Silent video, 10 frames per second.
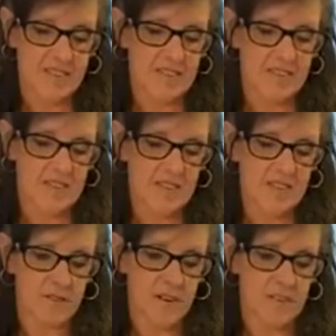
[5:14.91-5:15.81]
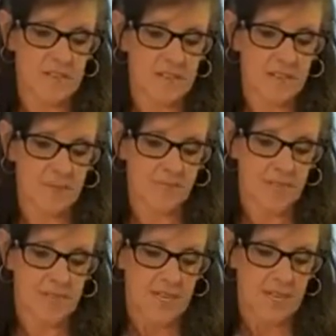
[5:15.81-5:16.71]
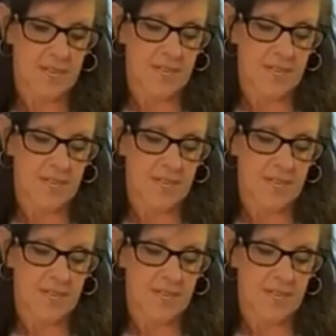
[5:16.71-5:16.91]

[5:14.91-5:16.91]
Eden, this is looking great. Yvonne.